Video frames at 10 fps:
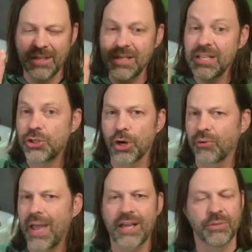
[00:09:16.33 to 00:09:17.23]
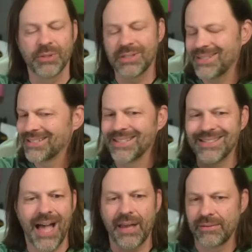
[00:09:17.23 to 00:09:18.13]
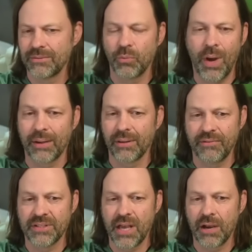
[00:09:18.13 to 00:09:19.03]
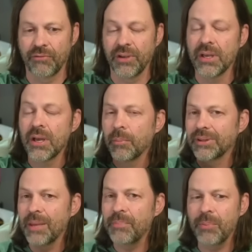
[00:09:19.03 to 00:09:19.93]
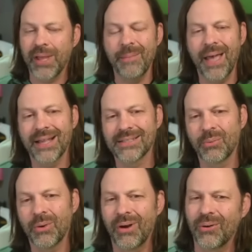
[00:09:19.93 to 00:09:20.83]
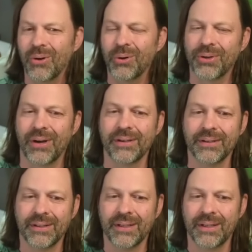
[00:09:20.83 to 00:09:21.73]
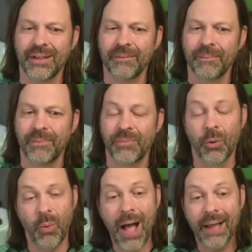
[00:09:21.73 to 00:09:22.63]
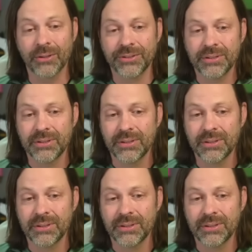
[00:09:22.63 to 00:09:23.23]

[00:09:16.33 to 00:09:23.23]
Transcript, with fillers: Knee jerk reaction was this is not wildlife photography. But then people came back and said, "Well, ho hold on. They're wild.